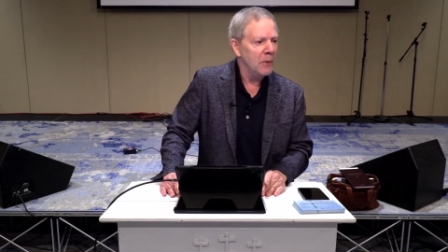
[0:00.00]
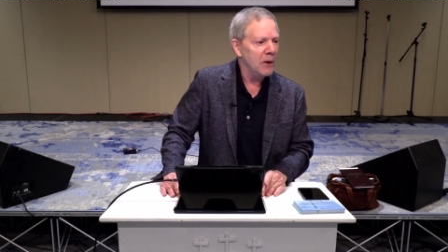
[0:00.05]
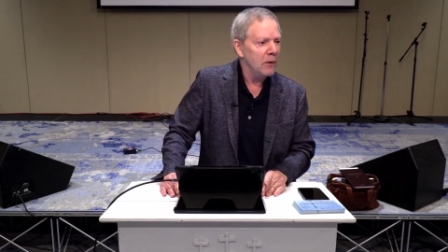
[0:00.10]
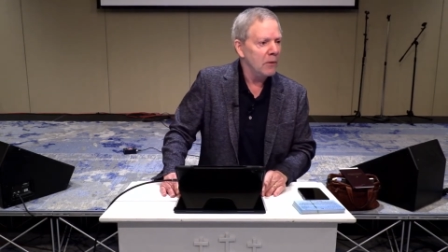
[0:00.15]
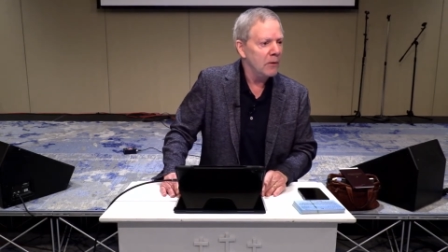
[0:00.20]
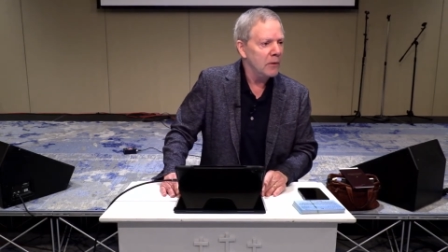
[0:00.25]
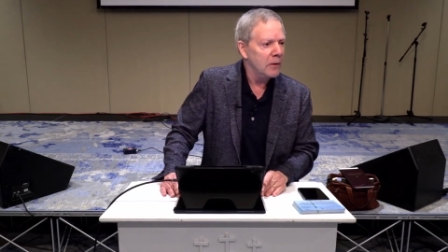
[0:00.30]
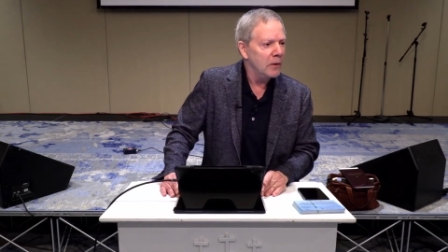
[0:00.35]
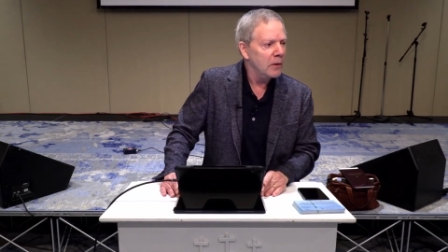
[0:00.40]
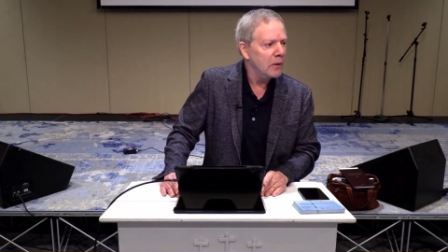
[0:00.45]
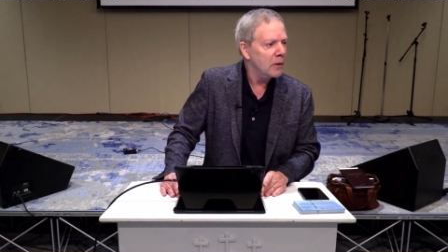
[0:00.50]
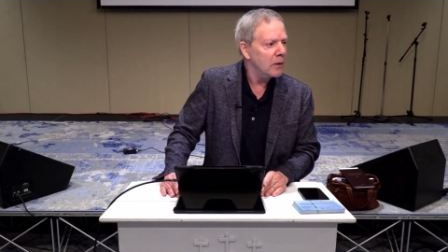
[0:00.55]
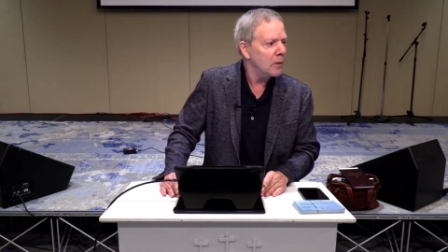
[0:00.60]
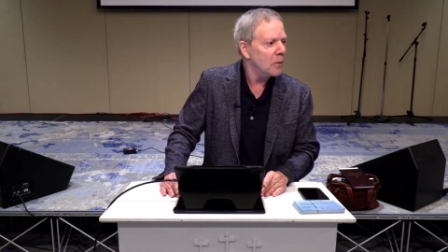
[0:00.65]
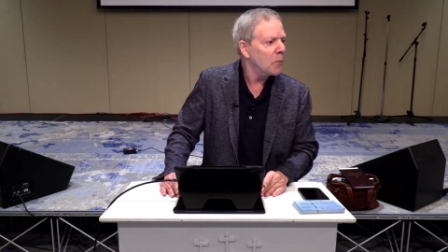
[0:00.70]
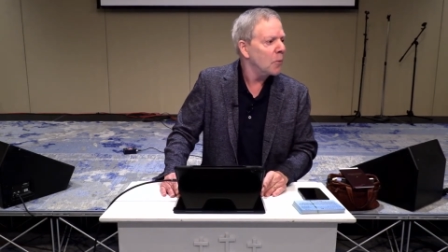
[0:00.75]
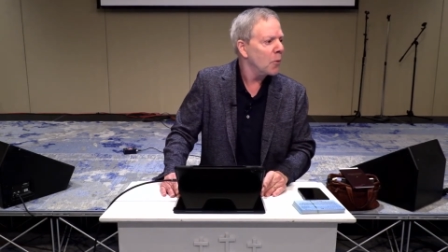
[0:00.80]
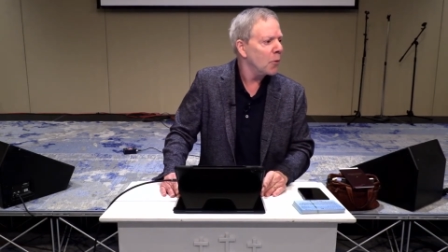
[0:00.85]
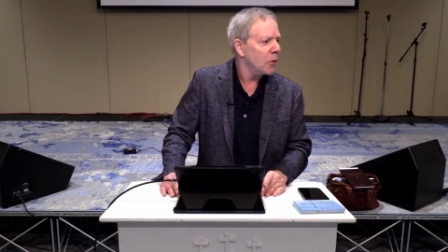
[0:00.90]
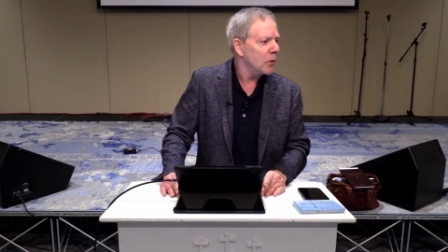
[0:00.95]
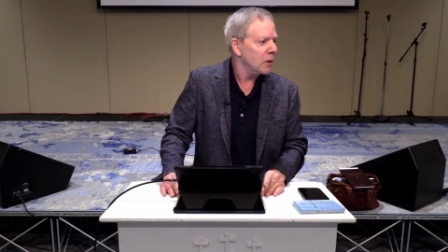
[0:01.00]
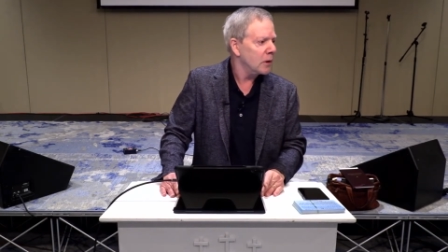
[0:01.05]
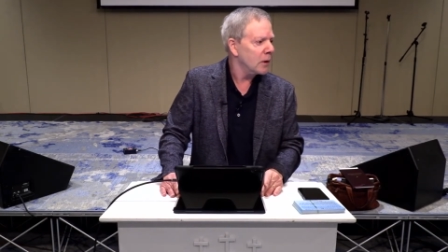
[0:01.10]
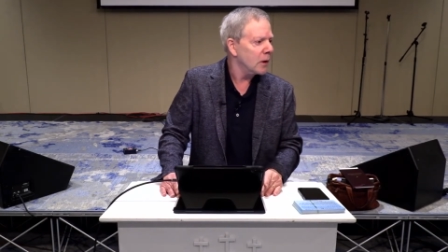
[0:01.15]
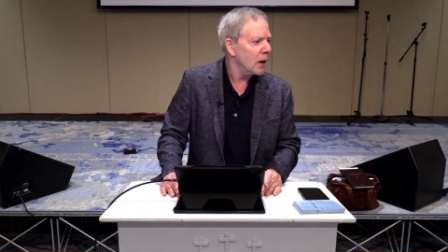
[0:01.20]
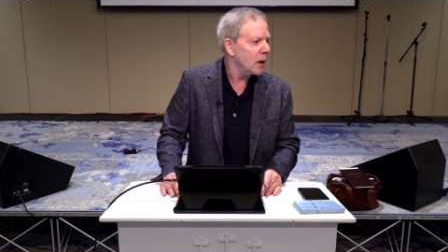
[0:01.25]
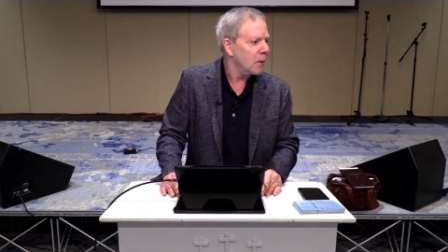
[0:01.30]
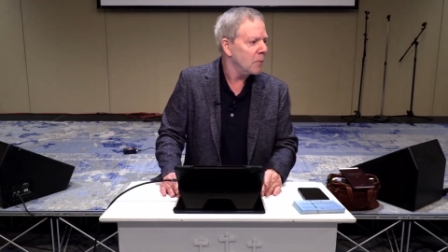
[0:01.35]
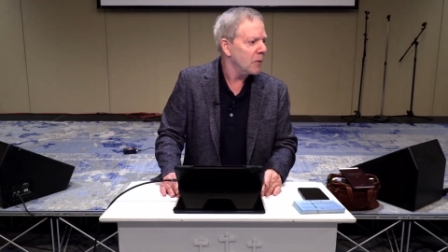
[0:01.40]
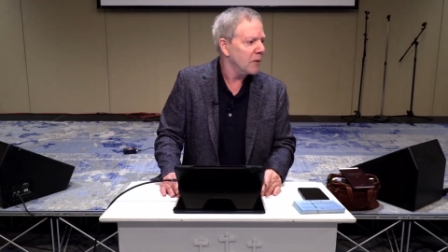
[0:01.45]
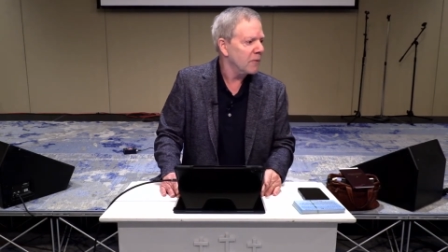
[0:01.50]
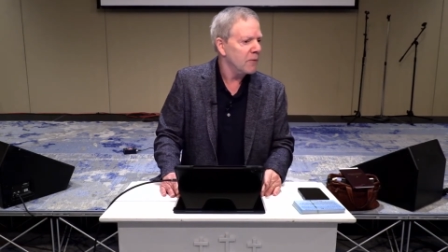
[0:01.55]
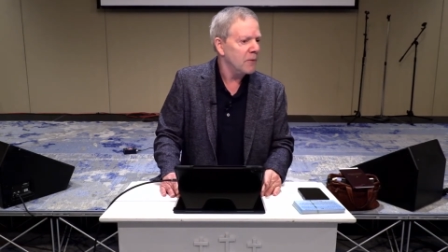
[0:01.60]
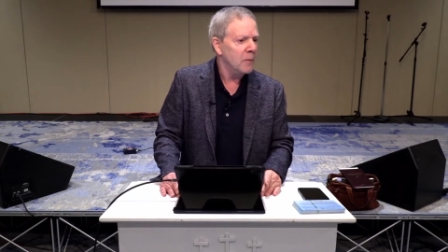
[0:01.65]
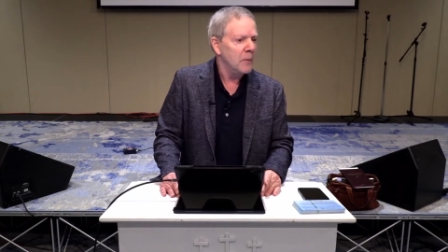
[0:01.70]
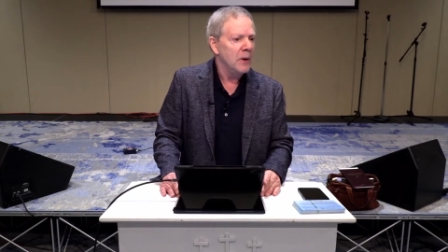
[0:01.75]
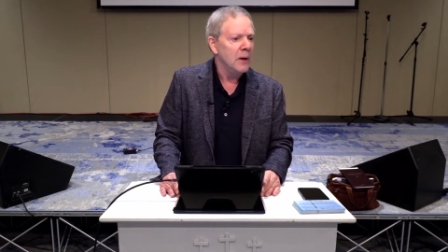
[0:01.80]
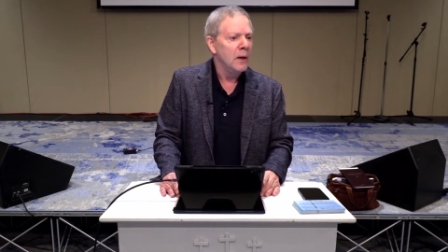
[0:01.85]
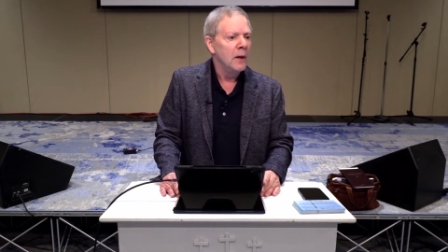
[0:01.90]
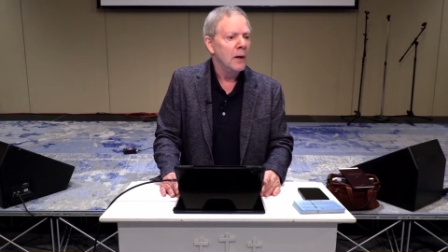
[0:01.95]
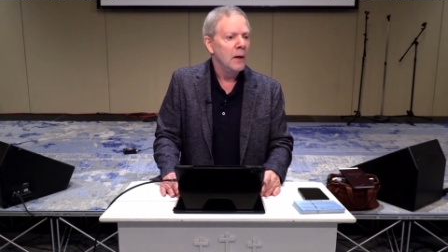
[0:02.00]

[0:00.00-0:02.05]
Because this is an important topic for me.